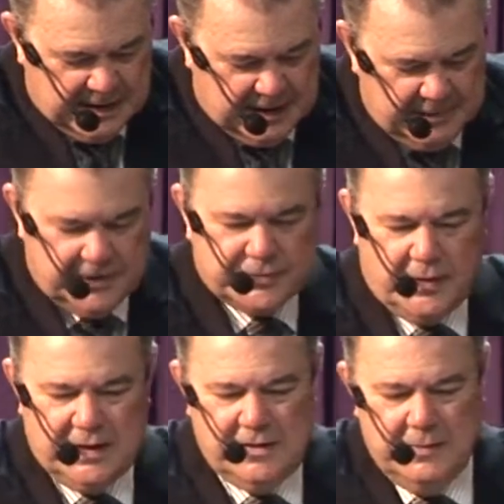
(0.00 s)
And he built
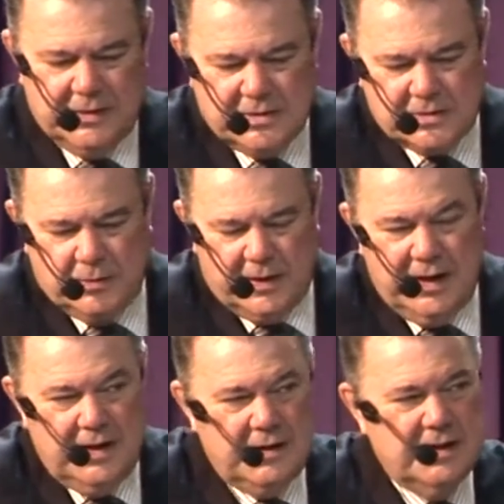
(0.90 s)
20 cubits.
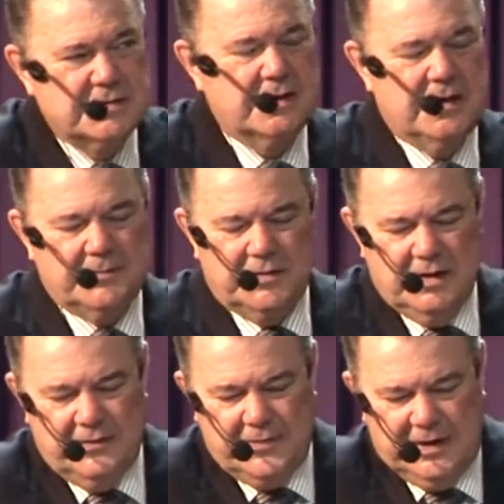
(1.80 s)
20 is the number
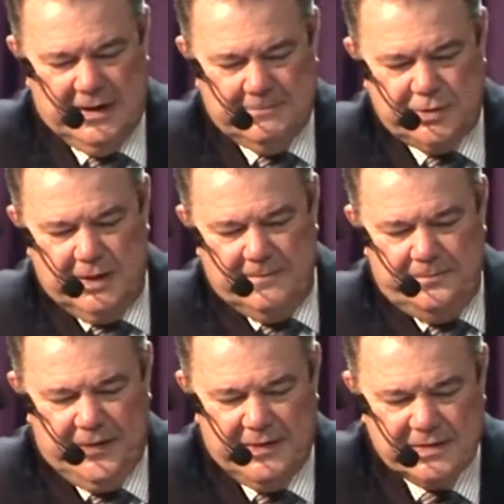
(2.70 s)
of
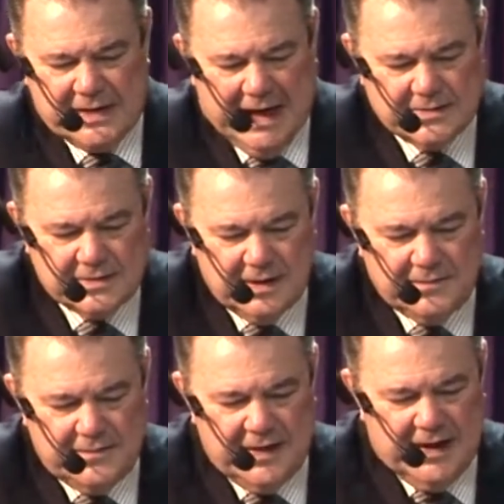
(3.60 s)
redemption, and the sides
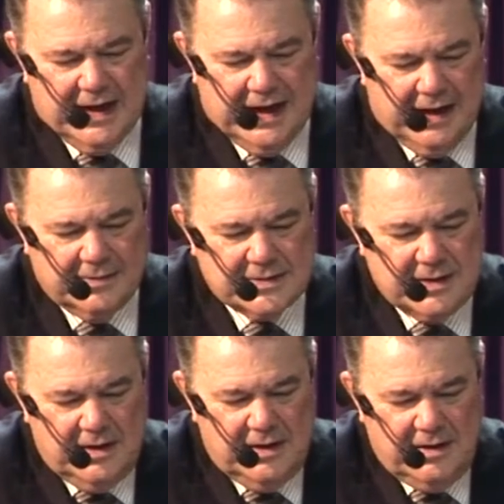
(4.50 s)
of the
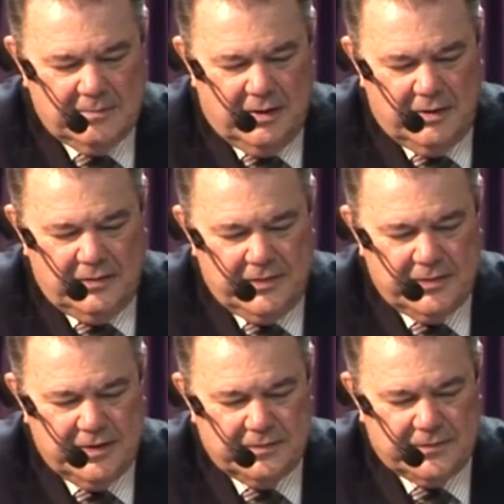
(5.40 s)
house,
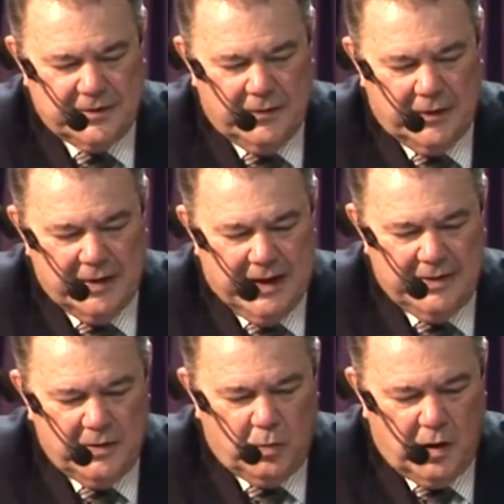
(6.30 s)
both the floor
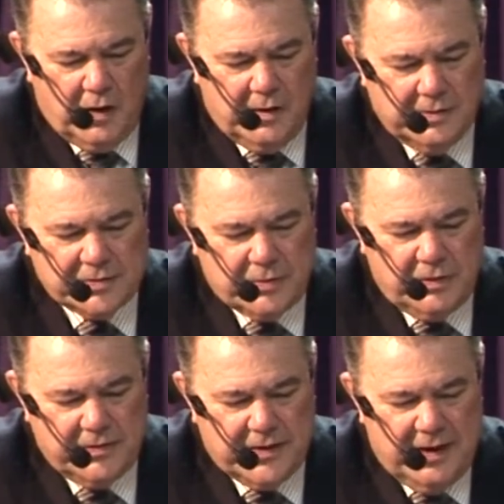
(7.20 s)
and the walls
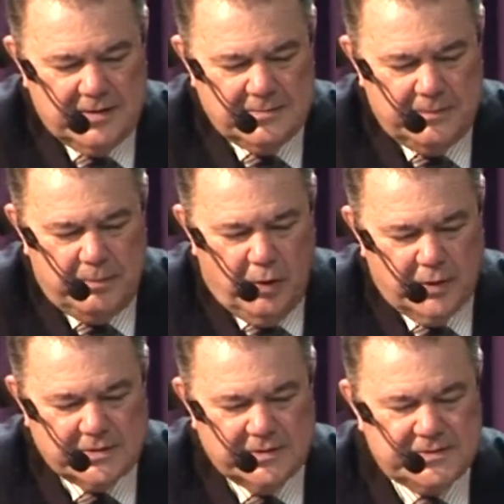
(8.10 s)
with
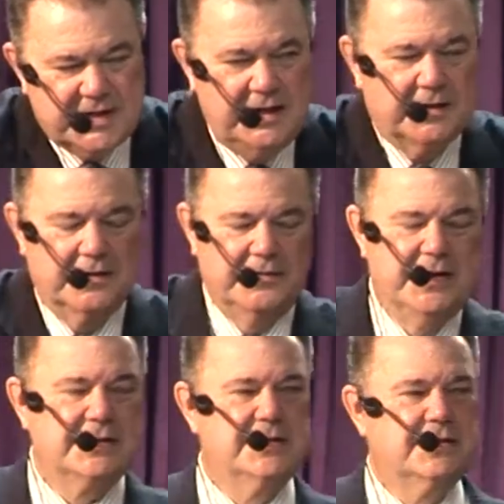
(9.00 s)
boards of cedar.
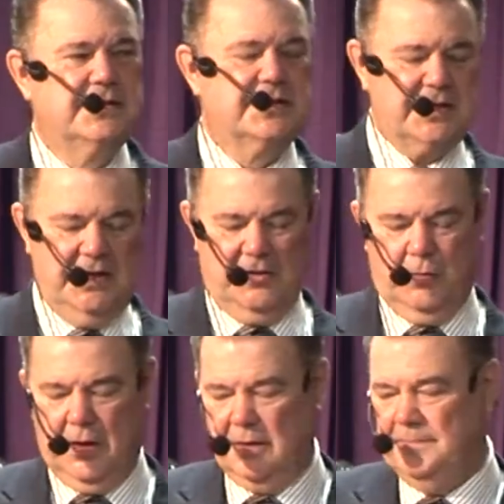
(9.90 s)
This is the cedar
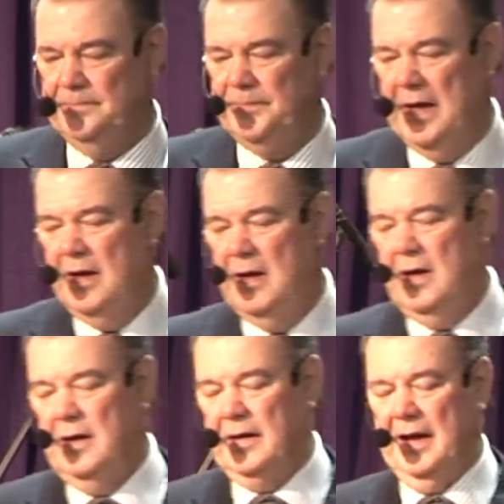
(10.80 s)
work.
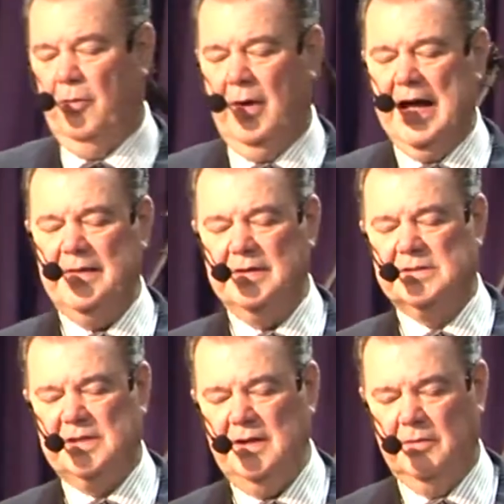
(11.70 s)
Now, why the
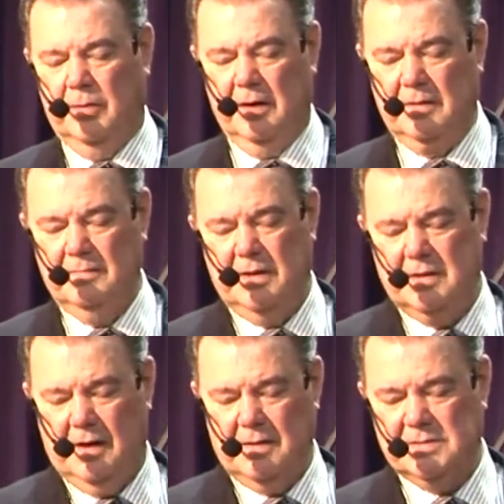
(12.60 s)
cedar work?
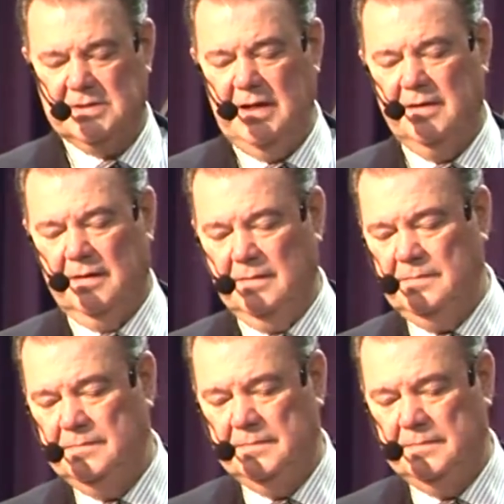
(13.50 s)
Because cedar